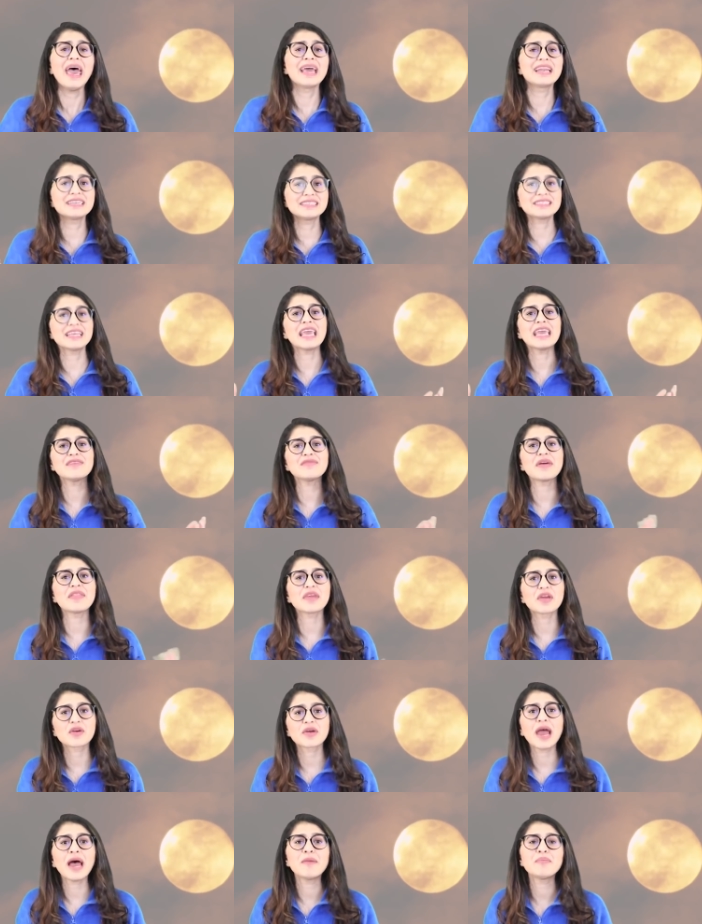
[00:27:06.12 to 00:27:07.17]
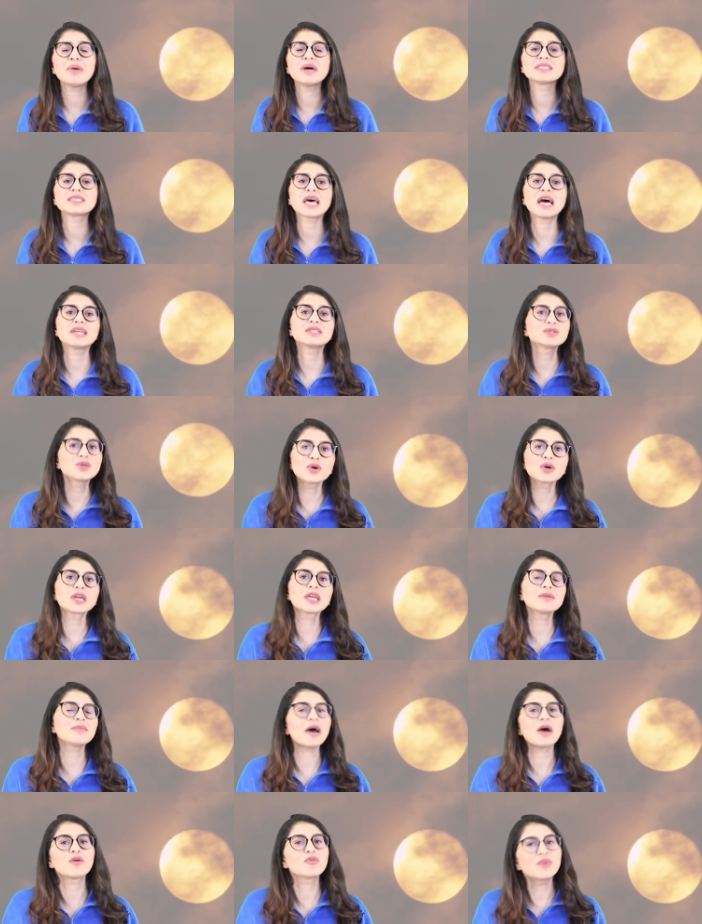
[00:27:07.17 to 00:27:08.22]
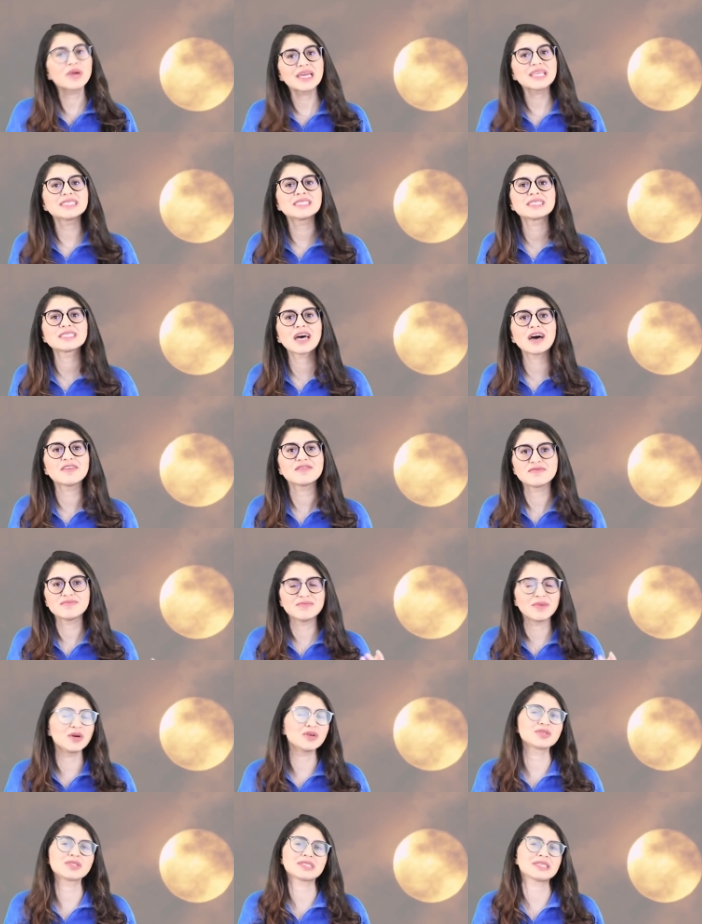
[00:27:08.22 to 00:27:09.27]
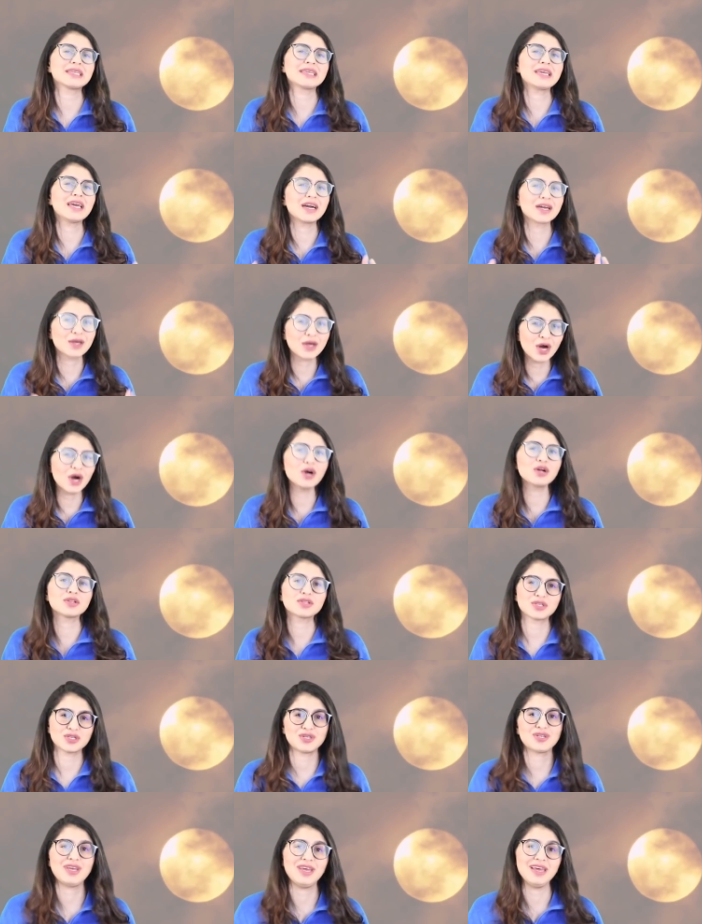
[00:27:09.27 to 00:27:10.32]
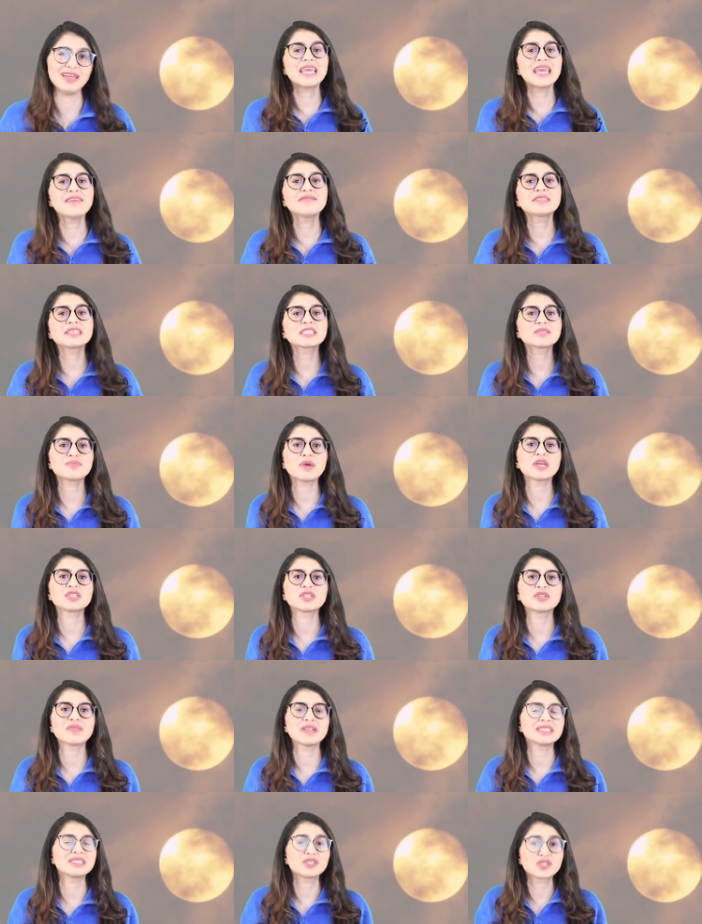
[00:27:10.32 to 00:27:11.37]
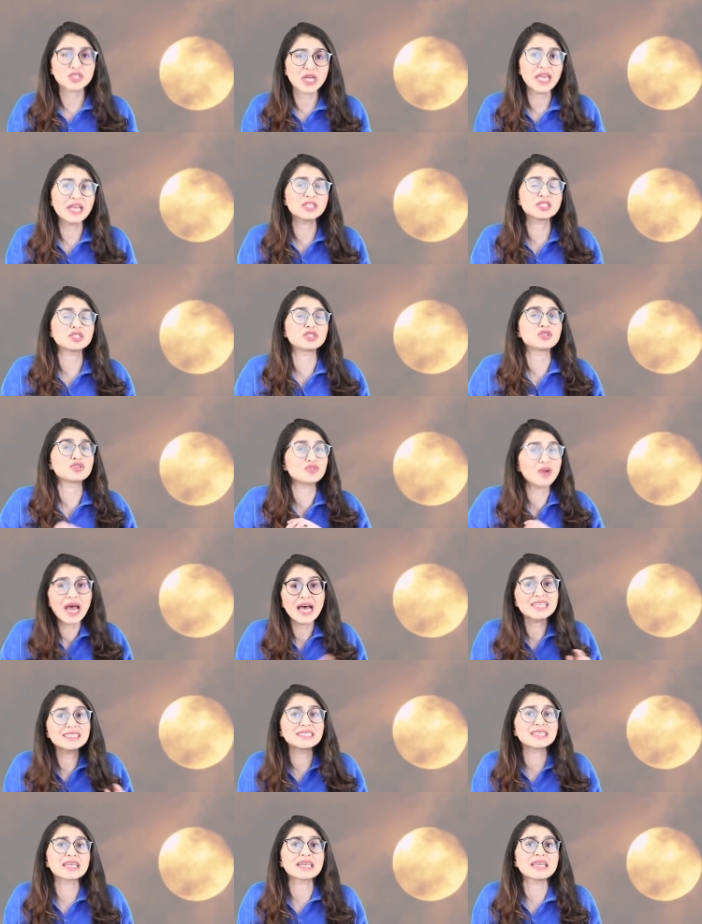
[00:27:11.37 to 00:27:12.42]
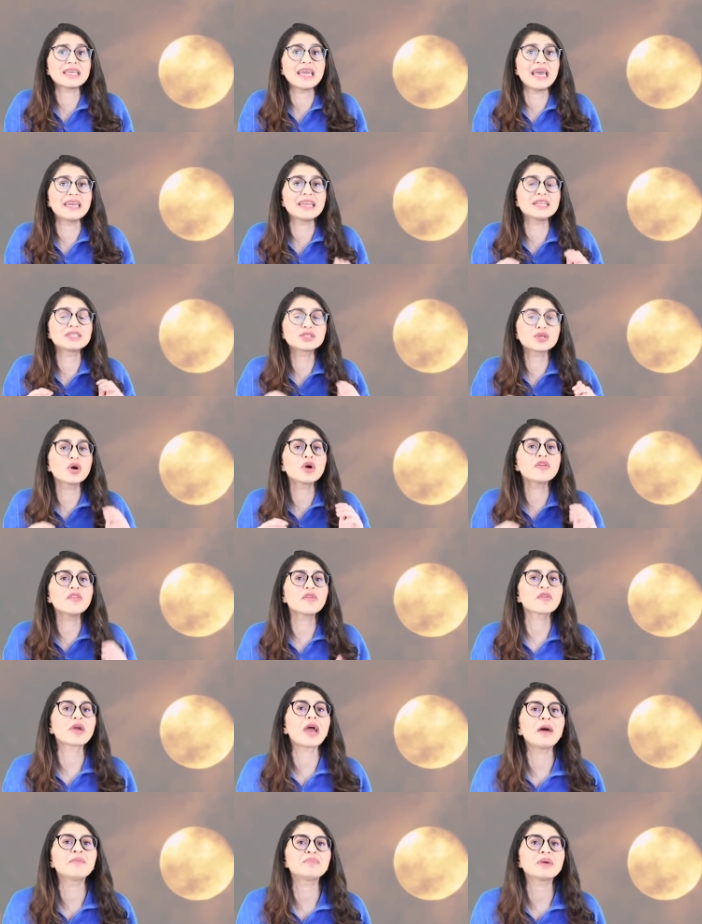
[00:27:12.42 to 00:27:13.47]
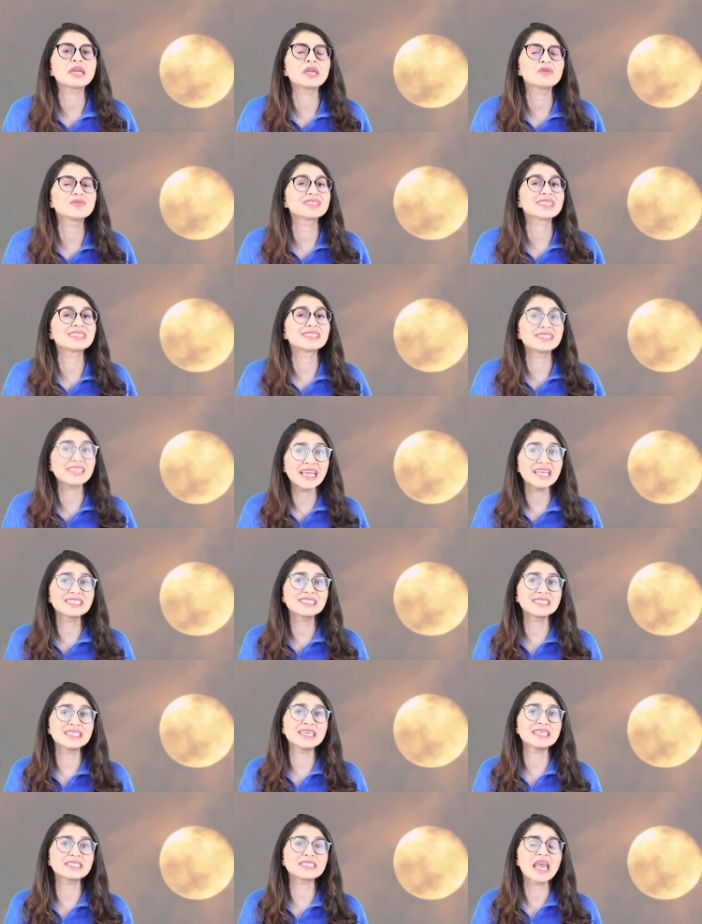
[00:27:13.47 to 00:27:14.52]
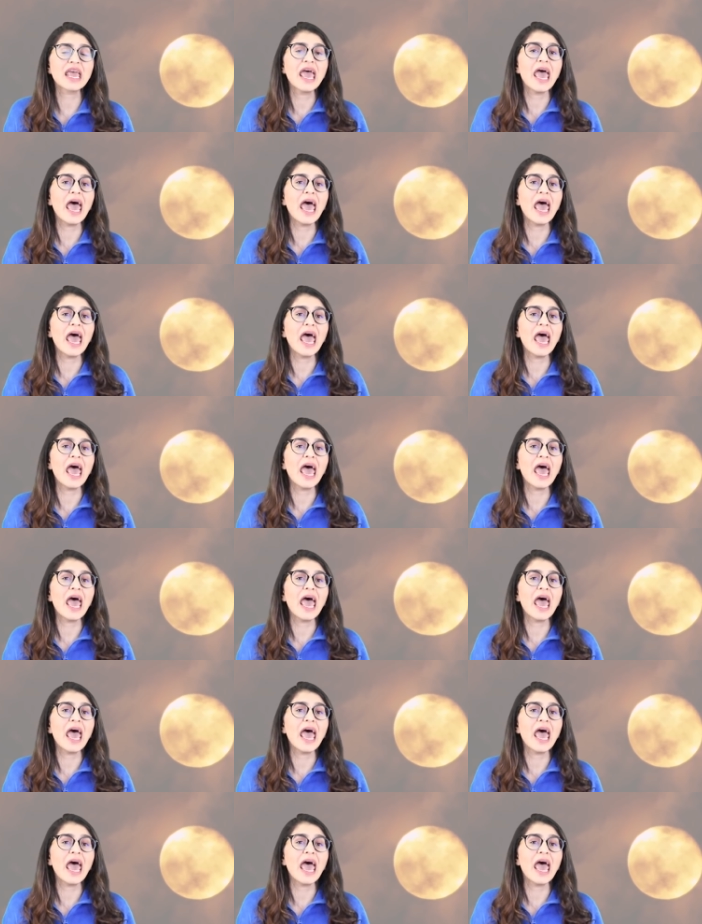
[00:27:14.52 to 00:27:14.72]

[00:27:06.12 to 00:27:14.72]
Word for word: and Dave and the grandpa started talking about weird stuff, mostly occult Dave's expression then changed drastically and he told the grandpa he was a Satanist